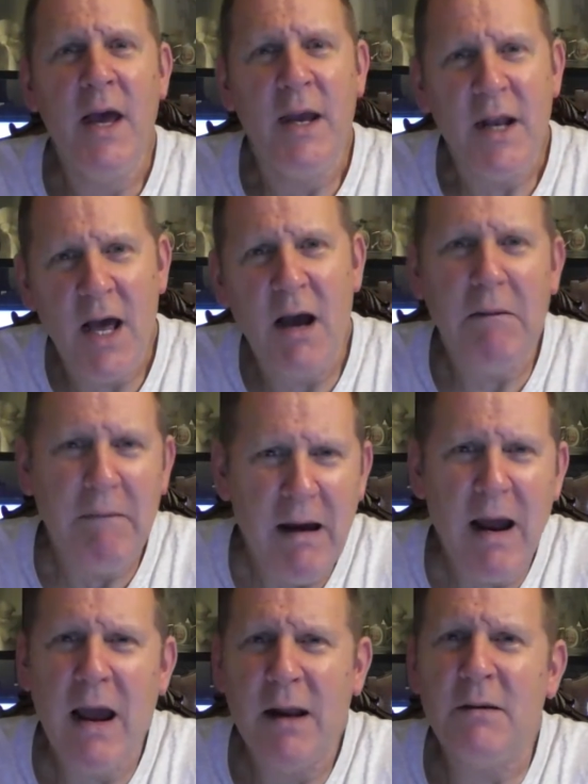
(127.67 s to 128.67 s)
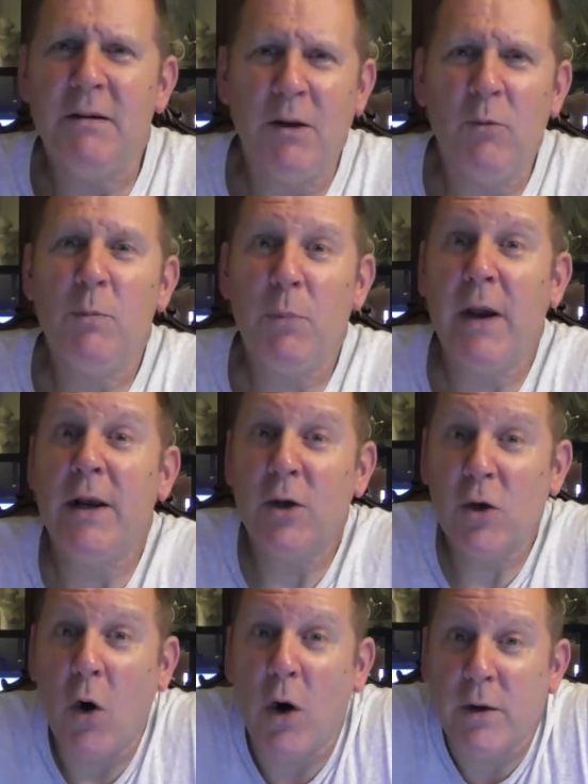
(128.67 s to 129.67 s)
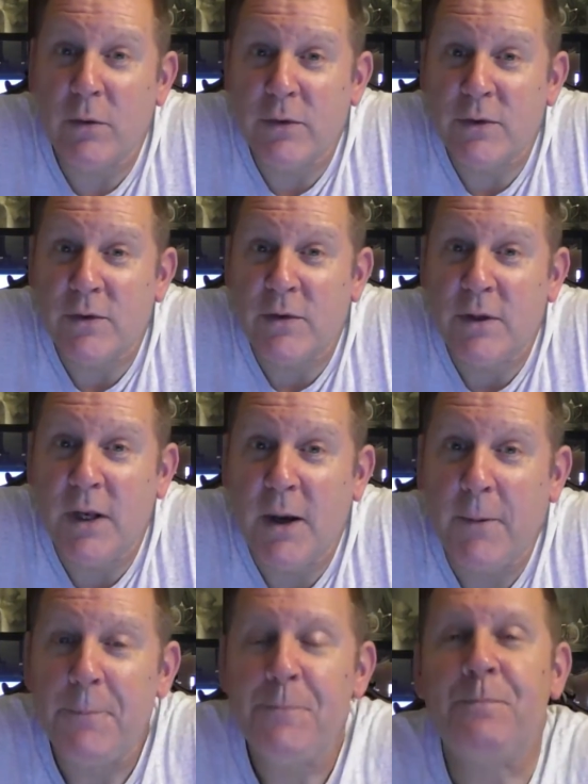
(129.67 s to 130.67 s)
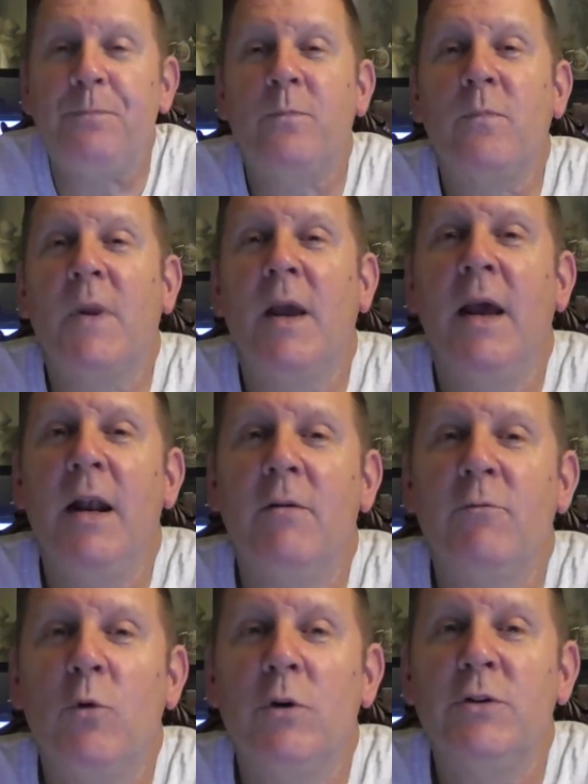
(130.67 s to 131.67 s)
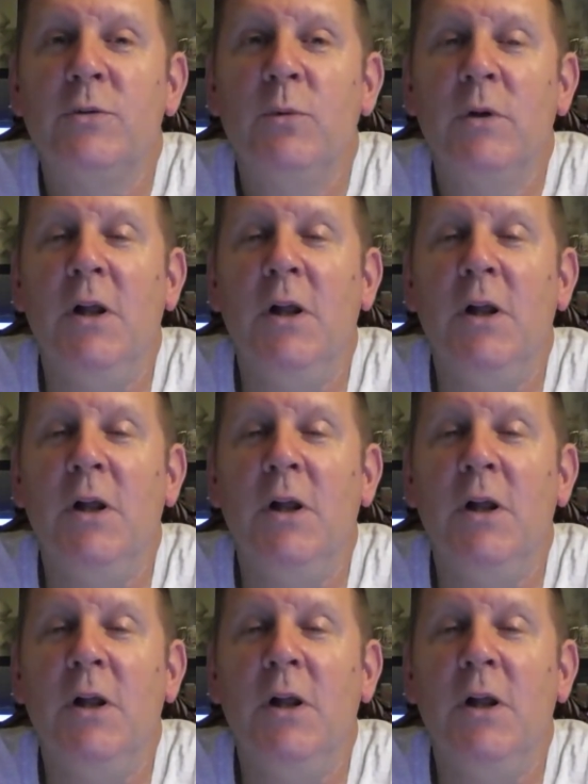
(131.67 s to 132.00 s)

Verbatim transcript: you know, uh, you know, we're playing the Cardinals, you know, and of course we.